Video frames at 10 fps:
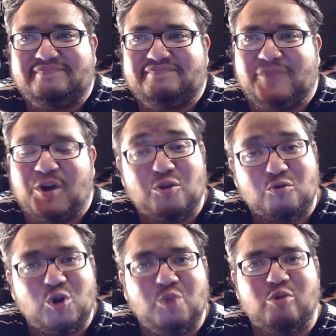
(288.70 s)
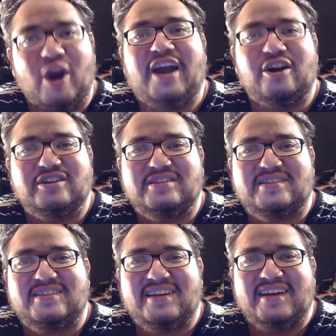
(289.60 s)
they're the rule
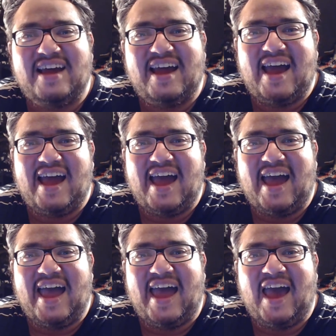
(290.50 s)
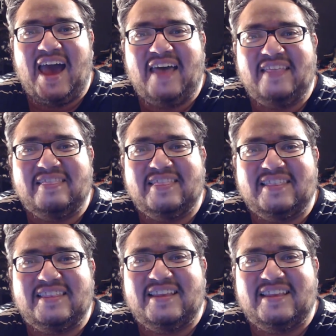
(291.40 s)
breakers. And